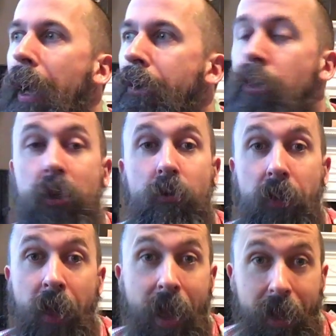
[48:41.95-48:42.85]
Not
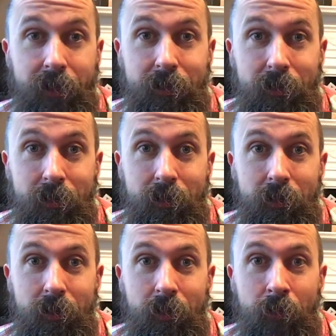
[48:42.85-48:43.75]
only that,
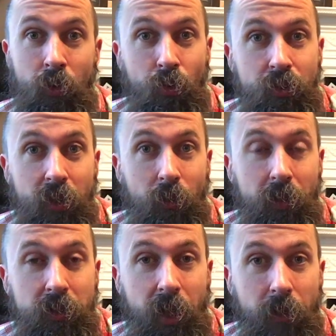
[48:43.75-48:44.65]
but also on
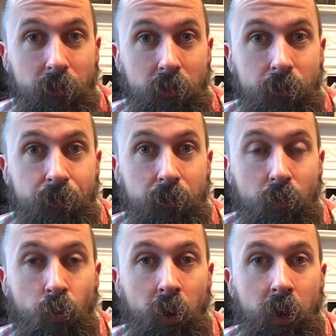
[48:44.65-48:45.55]
the table
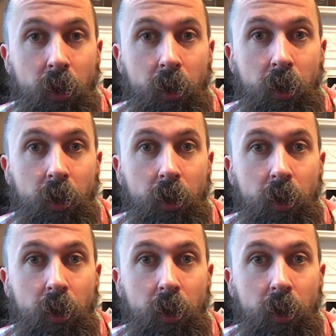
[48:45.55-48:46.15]
were